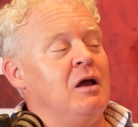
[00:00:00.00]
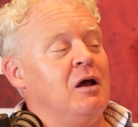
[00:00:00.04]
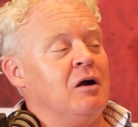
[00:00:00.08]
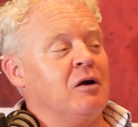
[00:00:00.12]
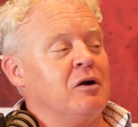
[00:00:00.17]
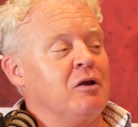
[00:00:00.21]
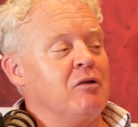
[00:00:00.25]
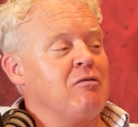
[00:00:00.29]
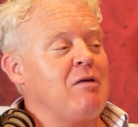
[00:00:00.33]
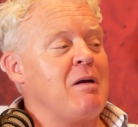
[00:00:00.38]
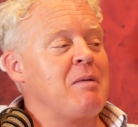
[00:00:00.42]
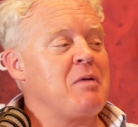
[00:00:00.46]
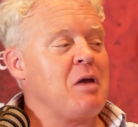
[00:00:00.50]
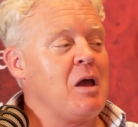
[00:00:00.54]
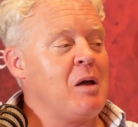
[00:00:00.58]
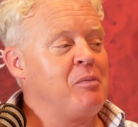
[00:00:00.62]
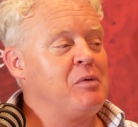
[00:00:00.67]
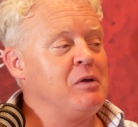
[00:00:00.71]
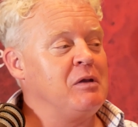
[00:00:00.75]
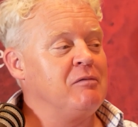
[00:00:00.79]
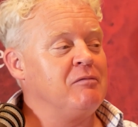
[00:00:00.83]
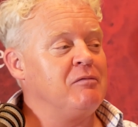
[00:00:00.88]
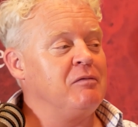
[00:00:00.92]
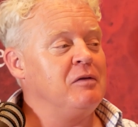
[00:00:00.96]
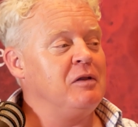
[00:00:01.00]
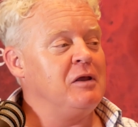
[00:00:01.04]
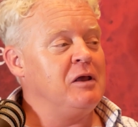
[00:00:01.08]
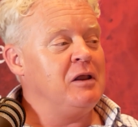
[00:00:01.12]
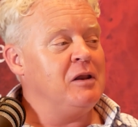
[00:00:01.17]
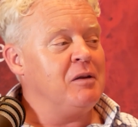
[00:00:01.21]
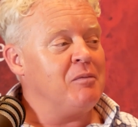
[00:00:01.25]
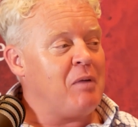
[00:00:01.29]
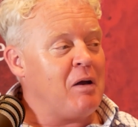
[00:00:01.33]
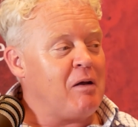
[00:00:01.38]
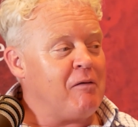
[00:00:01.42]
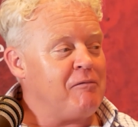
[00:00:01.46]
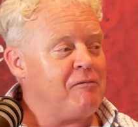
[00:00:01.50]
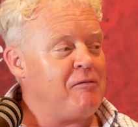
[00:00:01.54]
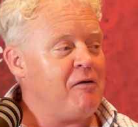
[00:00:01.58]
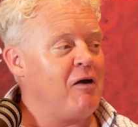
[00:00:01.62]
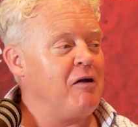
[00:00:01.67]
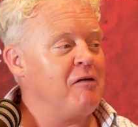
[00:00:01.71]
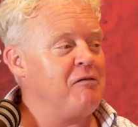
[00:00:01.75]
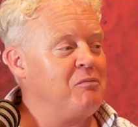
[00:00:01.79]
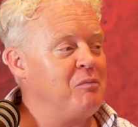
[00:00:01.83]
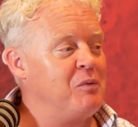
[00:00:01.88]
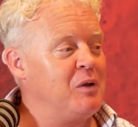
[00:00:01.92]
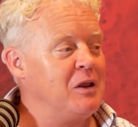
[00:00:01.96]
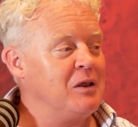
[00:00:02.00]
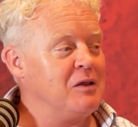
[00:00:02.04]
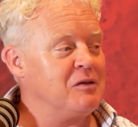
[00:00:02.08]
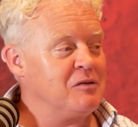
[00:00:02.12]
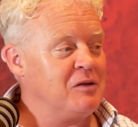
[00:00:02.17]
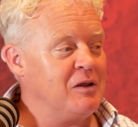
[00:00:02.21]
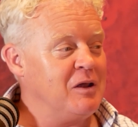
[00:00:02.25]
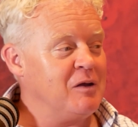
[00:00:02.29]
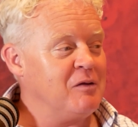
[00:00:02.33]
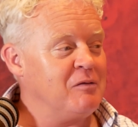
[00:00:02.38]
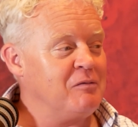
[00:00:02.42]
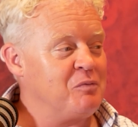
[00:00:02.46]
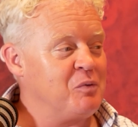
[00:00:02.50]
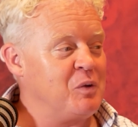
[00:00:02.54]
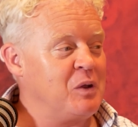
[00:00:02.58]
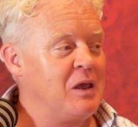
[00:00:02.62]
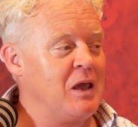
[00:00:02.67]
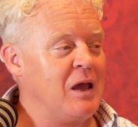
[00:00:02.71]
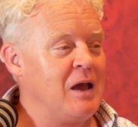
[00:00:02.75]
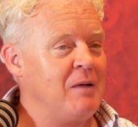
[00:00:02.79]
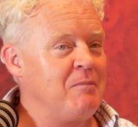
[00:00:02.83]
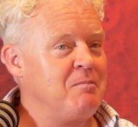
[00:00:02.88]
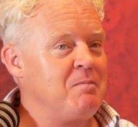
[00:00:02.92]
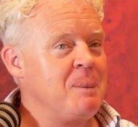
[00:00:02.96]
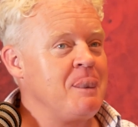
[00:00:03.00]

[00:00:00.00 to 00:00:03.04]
I'm going to wrap it up in about 5 minutes now, if we can.